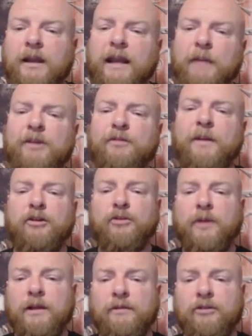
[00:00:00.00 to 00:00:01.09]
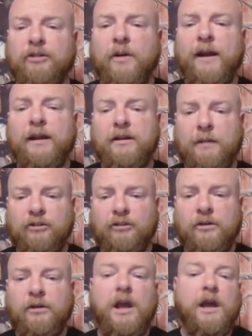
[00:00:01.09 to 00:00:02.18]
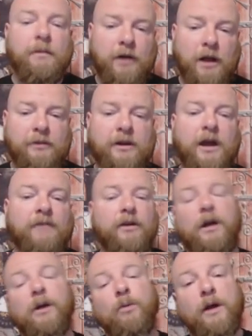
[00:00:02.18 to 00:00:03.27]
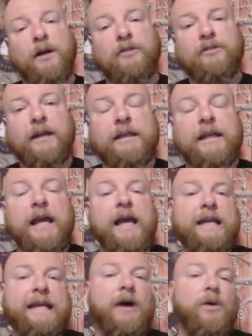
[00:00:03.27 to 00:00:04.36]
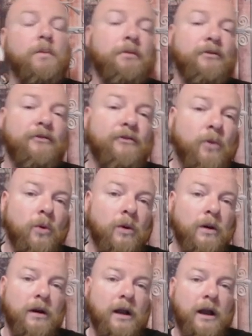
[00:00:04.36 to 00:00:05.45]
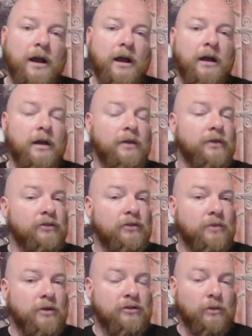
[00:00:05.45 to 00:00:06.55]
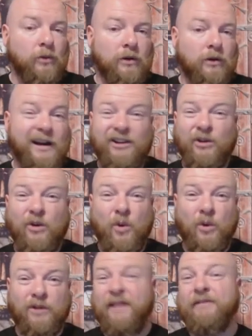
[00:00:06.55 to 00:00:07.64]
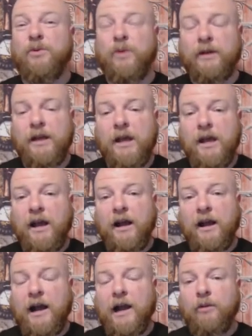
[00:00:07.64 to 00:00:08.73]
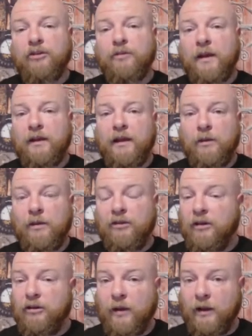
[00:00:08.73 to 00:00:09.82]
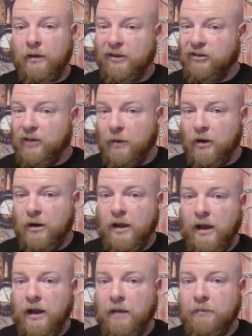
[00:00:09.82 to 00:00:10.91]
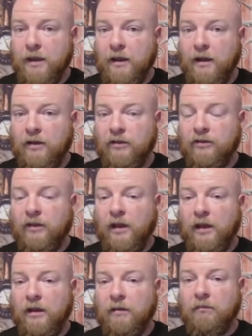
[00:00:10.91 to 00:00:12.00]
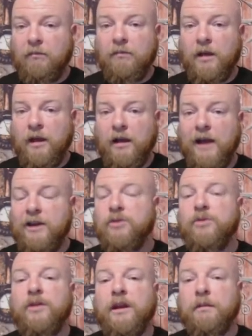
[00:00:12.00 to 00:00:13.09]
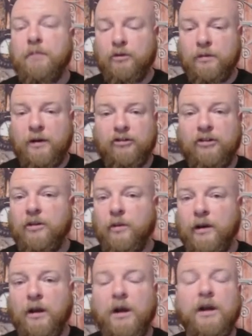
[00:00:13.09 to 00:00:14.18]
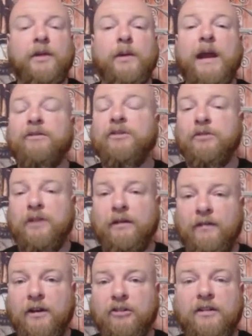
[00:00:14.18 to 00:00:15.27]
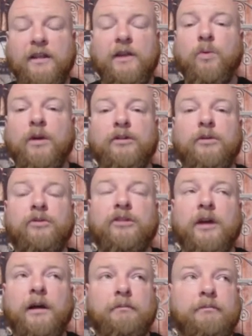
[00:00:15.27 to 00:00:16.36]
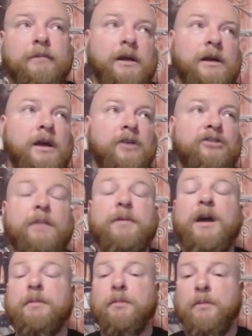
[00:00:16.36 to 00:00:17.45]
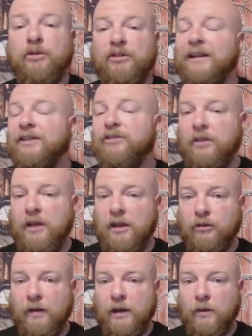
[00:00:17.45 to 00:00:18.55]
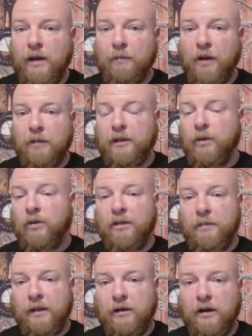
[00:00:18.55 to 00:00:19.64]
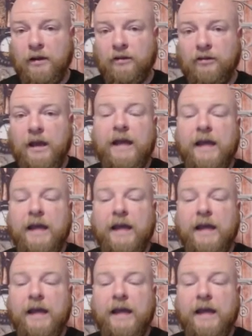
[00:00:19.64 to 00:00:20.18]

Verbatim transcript: Can we expect a trailer for the show anytime soon? Probably not for a long while, sadly. Now, before uh, the situation in the world kind of took hold of everyone, uh, I was speculating we'd see a trailer by summer uh, because um, I knew they did post production as they went along and they would have some stuff finished and they'd want to do some some kind of promotion, at least a teaser anyway, probably one of the big cons.